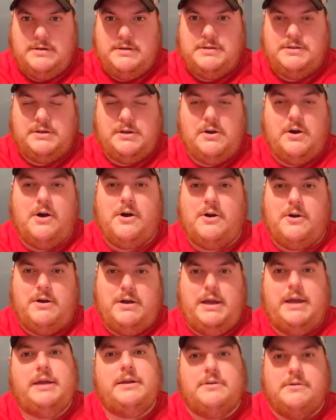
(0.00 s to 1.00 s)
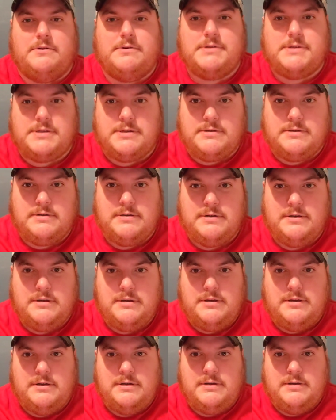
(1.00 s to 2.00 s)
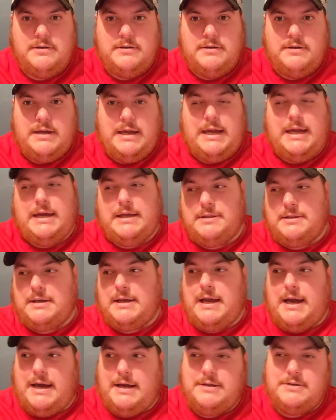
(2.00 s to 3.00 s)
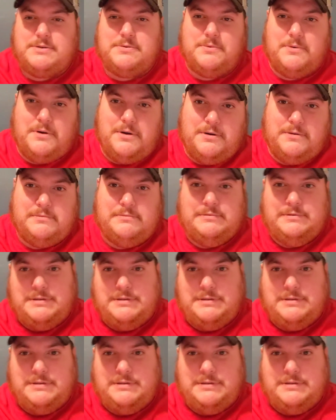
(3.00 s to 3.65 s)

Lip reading: the Carr haters and the guys who are